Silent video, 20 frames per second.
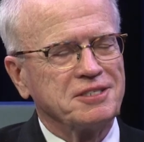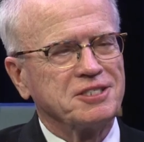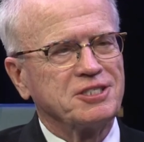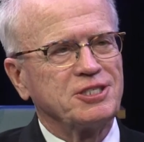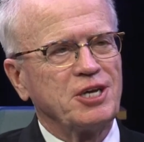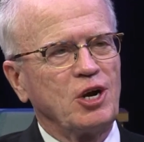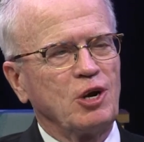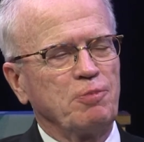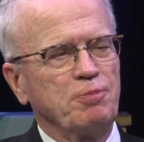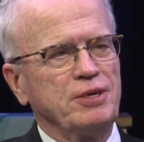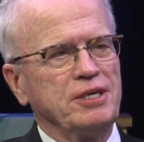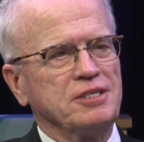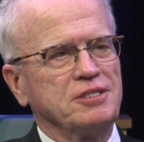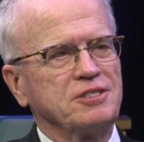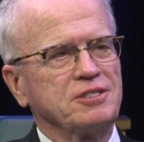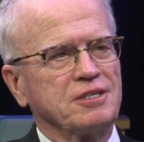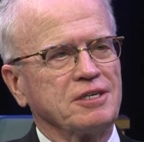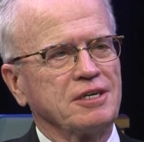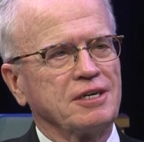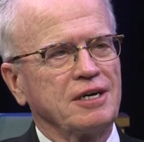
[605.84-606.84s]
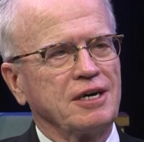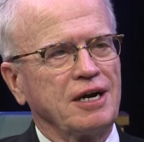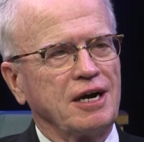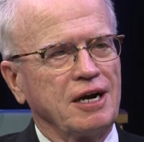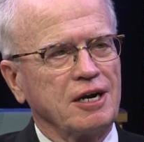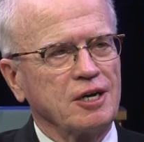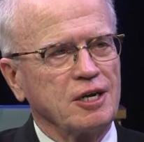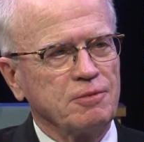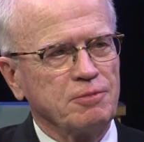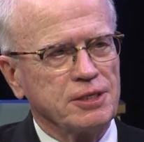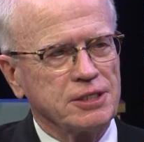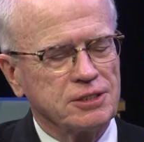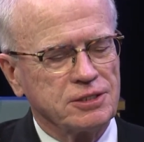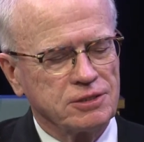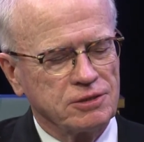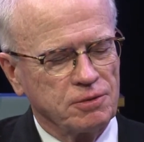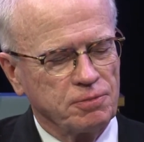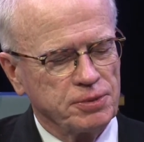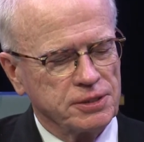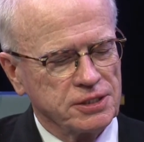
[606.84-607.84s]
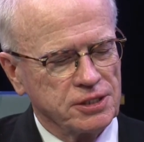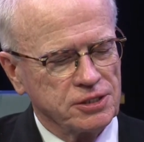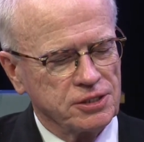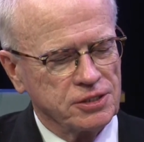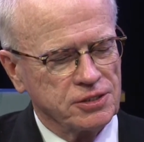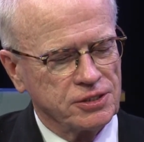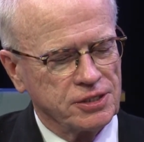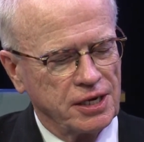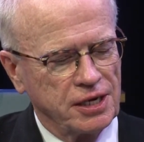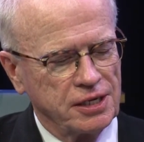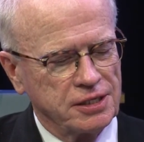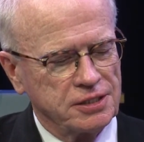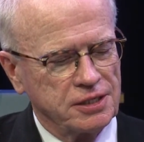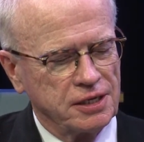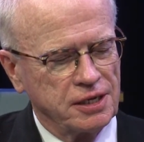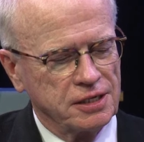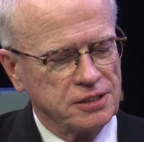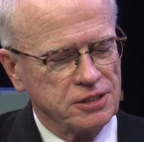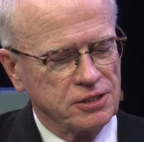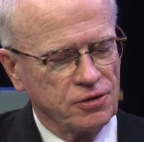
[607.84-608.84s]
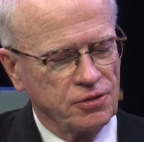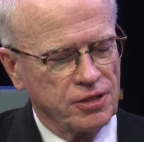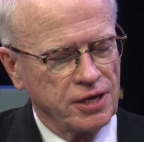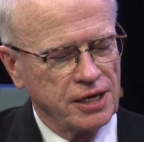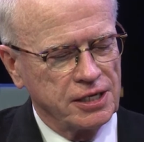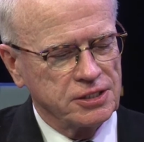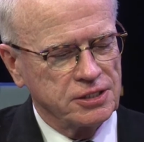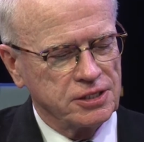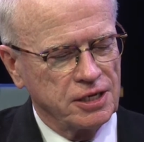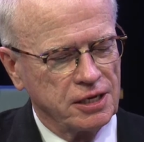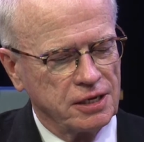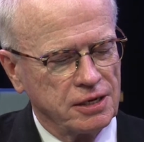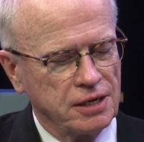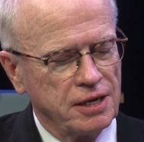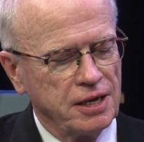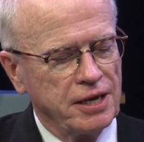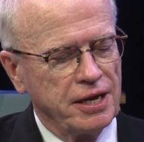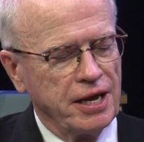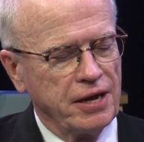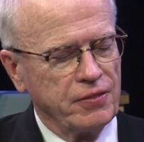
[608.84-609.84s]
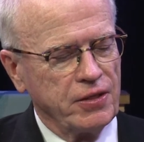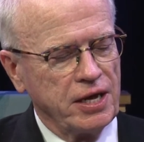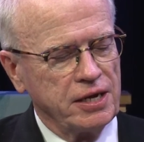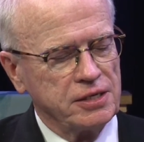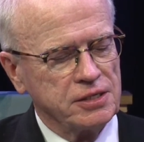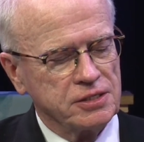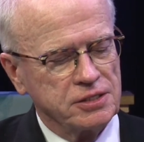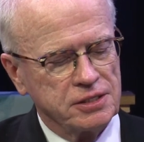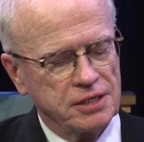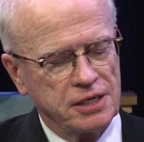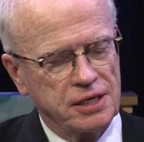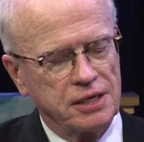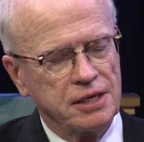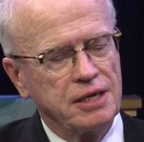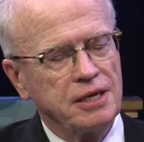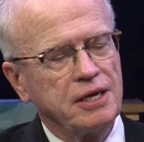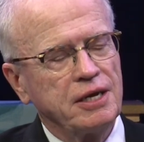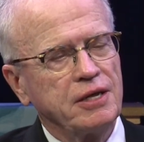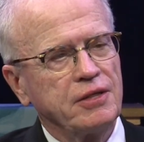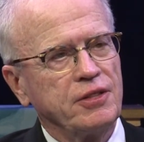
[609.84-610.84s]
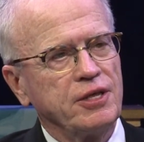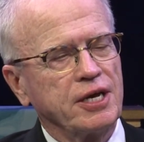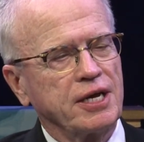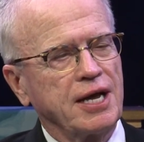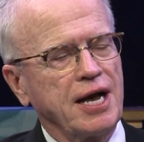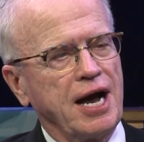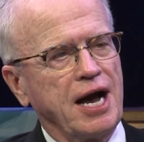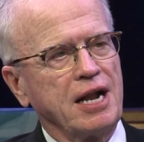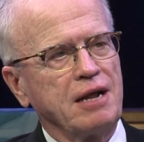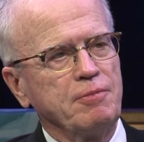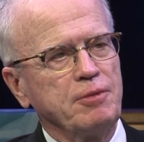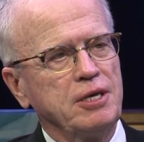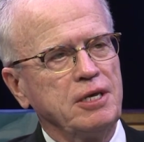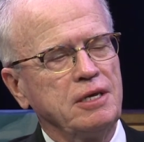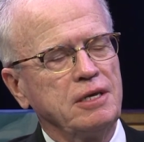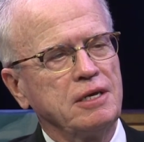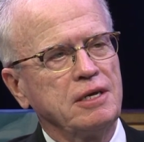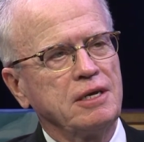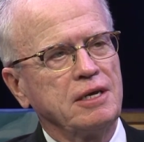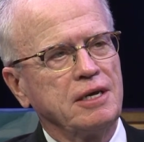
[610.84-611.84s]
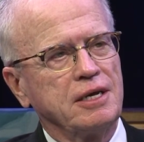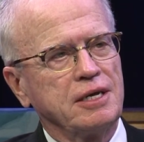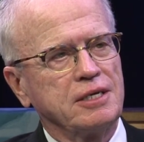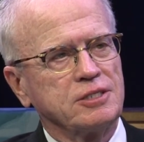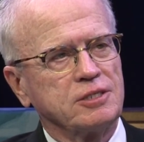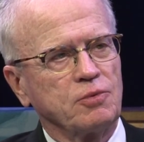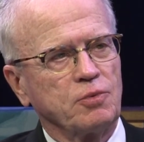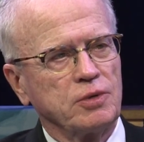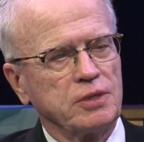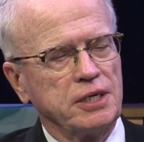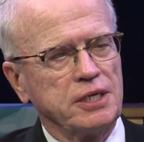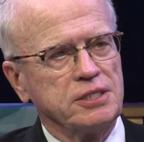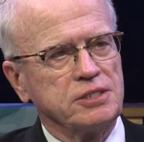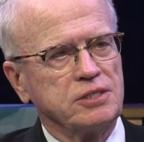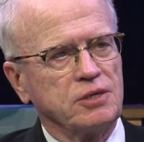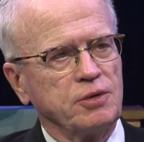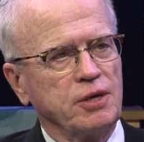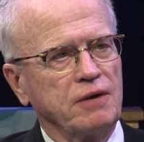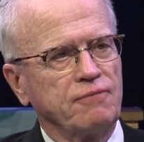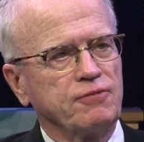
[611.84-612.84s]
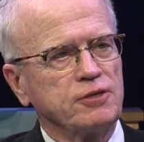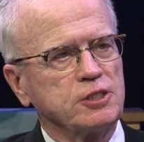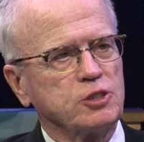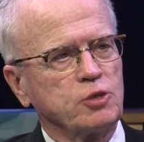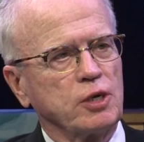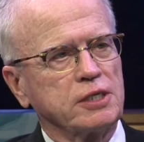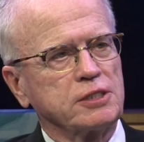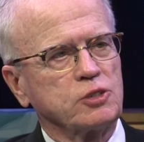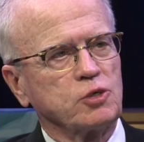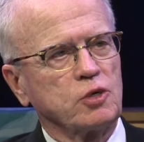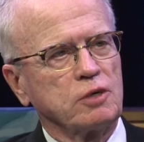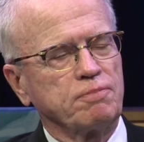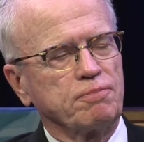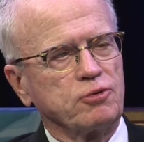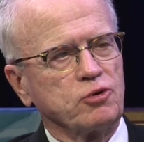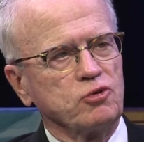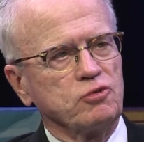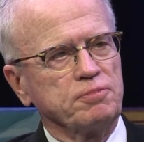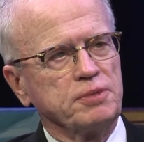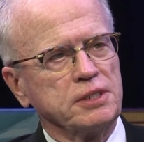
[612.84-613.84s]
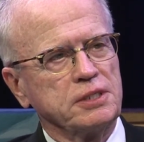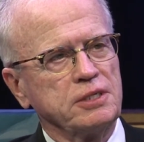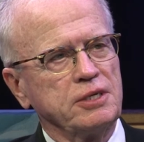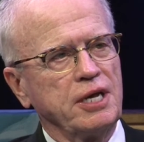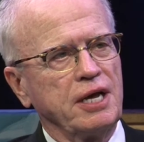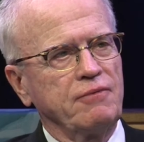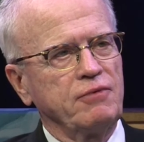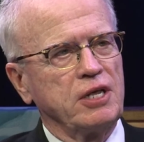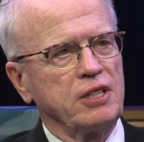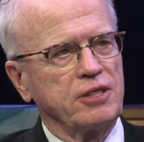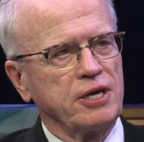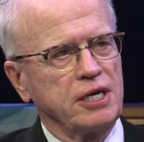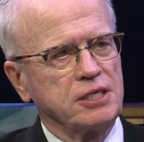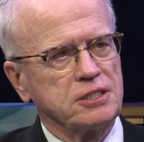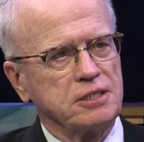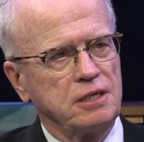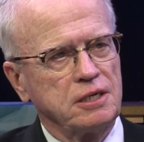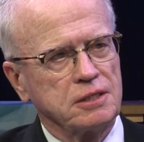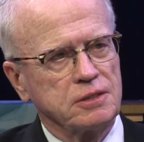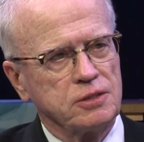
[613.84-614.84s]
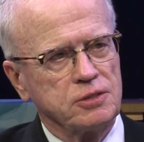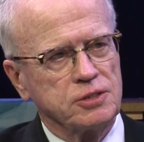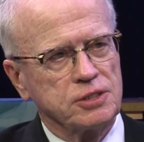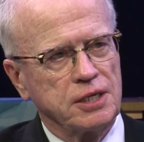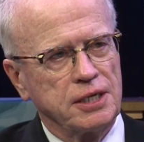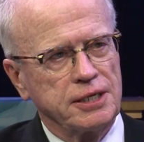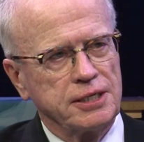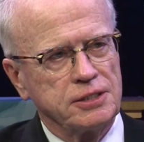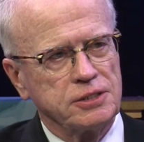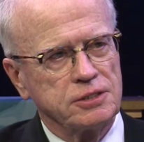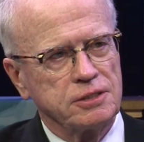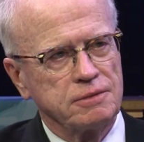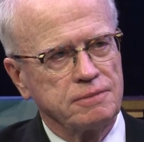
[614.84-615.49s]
centerpiece arguments or positions I'd like to get your thoughts on, and that is the economy as it relates to infrastructure improvement. Do you have any thoughts along those lines?